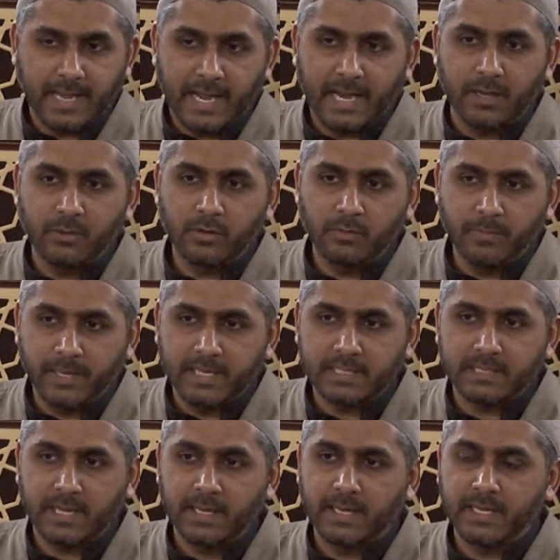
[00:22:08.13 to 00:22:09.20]
Ahlul Bayt
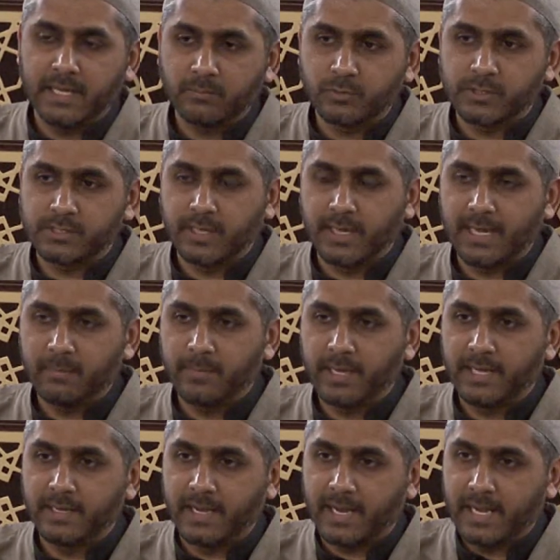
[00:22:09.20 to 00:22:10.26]
alayhi had